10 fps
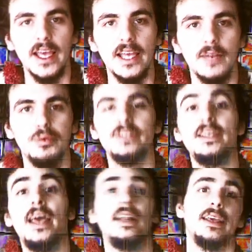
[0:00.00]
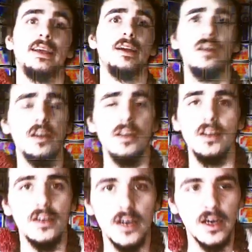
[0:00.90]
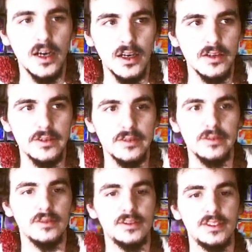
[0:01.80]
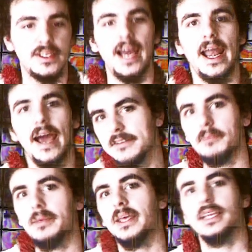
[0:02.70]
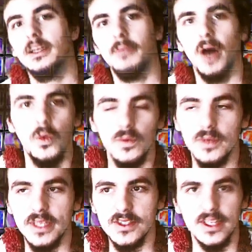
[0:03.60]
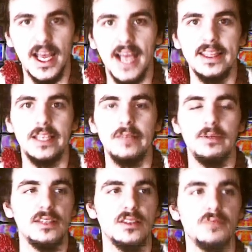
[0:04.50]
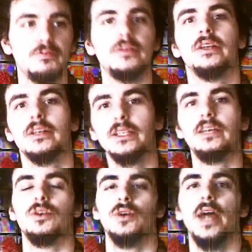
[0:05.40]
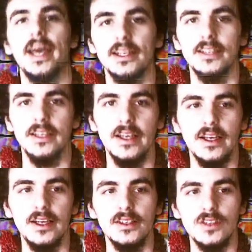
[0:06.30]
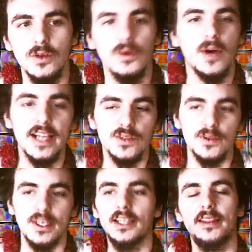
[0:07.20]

and pretending to not have an opinion about this or that thing because it's politically correct. So I just wanted to